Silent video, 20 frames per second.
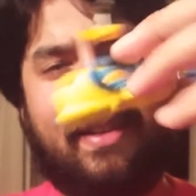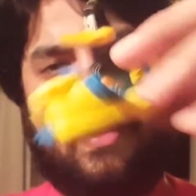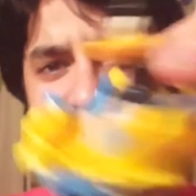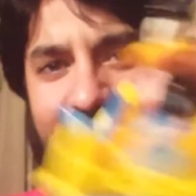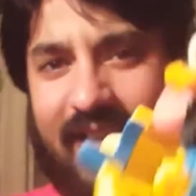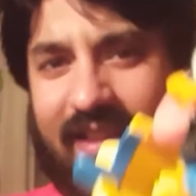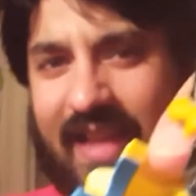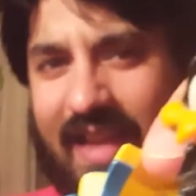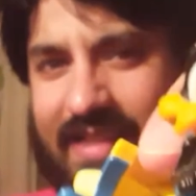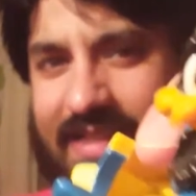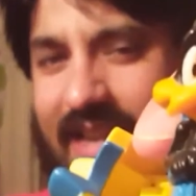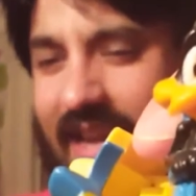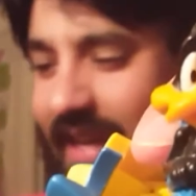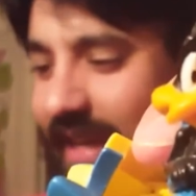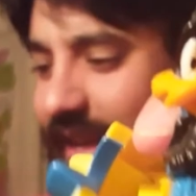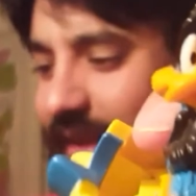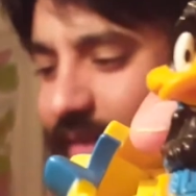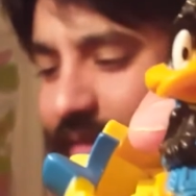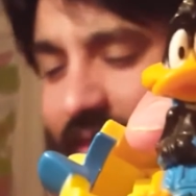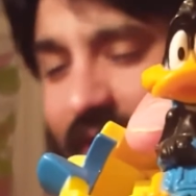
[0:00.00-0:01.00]
Like, that's got to
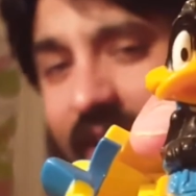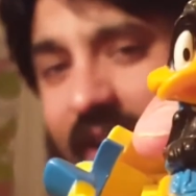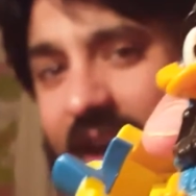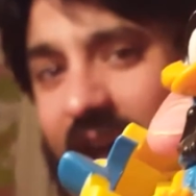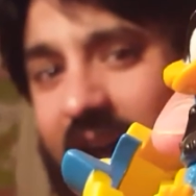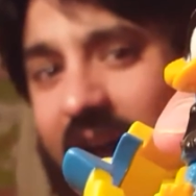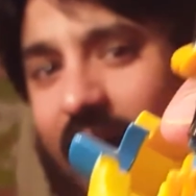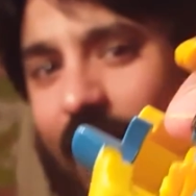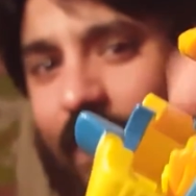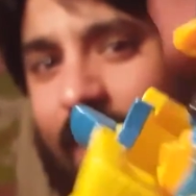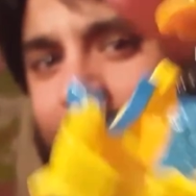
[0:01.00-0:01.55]
get really hot